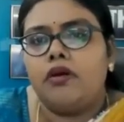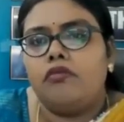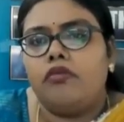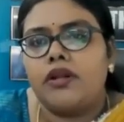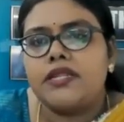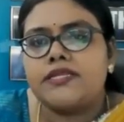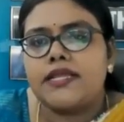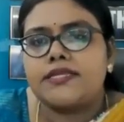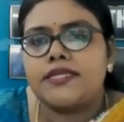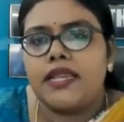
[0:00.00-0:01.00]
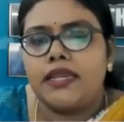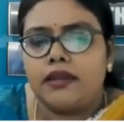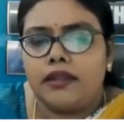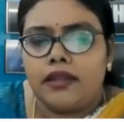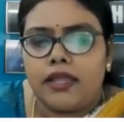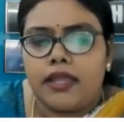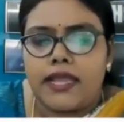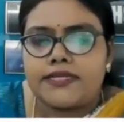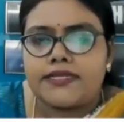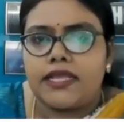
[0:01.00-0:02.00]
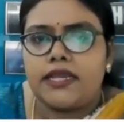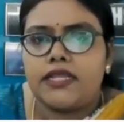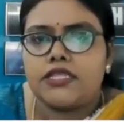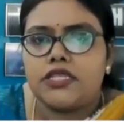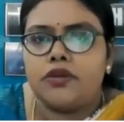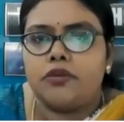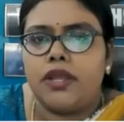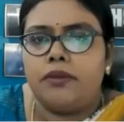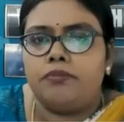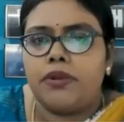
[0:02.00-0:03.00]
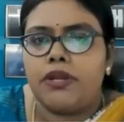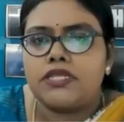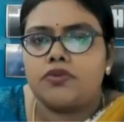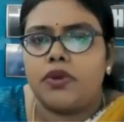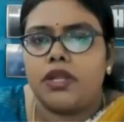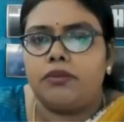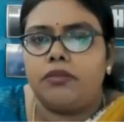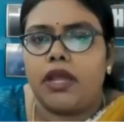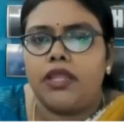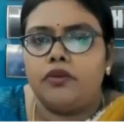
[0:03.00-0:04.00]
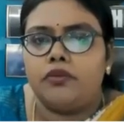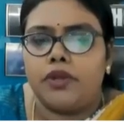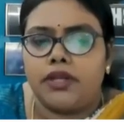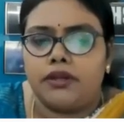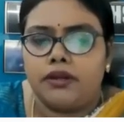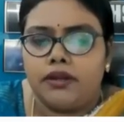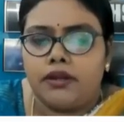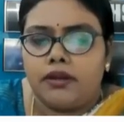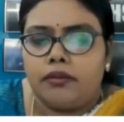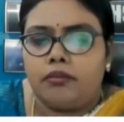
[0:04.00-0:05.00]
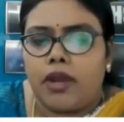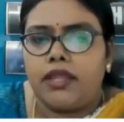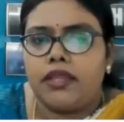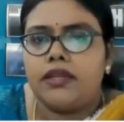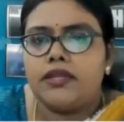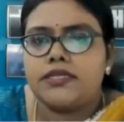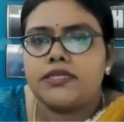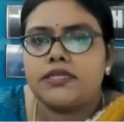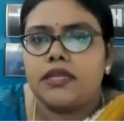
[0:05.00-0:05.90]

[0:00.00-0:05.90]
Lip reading: What is Sn? Sn is un plus 1 by un minus